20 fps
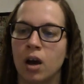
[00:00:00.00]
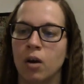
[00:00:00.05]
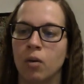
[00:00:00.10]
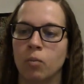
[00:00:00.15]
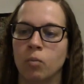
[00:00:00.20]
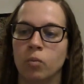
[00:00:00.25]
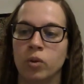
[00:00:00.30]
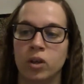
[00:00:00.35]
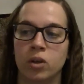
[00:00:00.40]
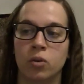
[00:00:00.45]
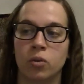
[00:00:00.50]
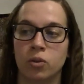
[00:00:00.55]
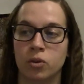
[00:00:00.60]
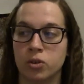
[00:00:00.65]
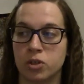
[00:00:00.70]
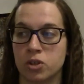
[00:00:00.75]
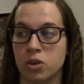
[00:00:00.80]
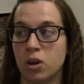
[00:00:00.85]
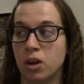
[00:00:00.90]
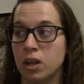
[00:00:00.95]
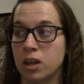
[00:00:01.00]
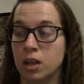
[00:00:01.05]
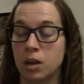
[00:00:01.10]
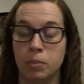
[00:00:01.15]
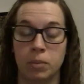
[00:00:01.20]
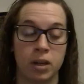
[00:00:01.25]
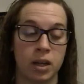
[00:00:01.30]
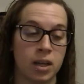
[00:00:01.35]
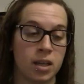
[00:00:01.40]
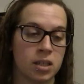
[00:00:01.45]
We know they're stocking up
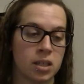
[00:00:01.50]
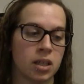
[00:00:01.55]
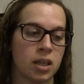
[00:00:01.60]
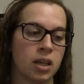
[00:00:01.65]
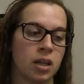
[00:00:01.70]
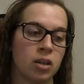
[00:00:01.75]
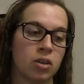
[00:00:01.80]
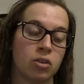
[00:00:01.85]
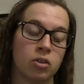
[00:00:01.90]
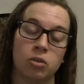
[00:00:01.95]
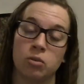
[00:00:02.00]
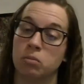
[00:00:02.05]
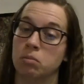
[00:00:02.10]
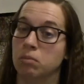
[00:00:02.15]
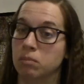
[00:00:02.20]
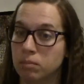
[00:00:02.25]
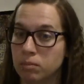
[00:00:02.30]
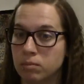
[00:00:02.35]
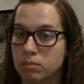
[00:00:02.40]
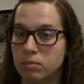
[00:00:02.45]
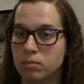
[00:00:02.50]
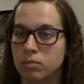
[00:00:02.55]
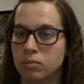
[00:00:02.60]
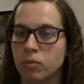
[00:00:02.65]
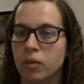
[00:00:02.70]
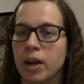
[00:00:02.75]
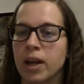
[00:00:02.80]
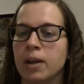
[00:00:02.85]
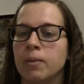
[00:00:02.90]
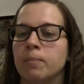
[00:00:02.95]
and isolating too,
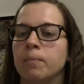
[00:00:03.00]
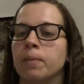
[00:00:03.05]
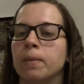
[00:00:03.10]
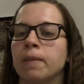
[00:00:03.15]
right?